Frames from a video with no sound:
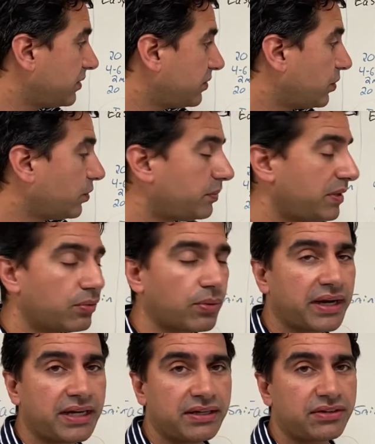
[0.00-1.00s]
would be
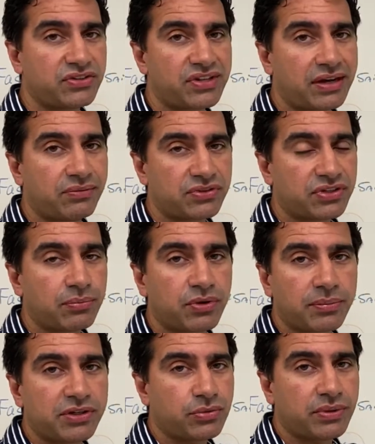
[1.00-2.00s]
running somewhere
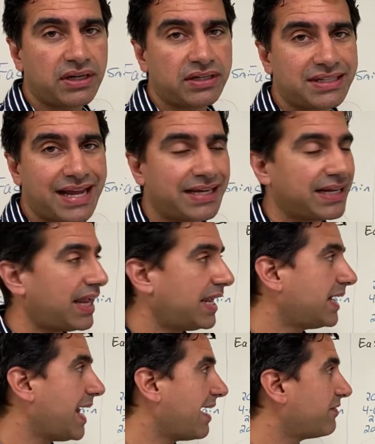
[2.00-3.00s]
between a 10K and a
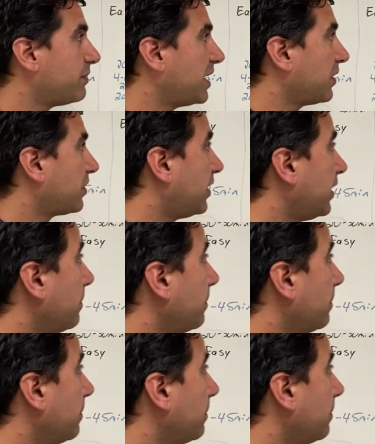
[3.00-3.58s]
half marathon.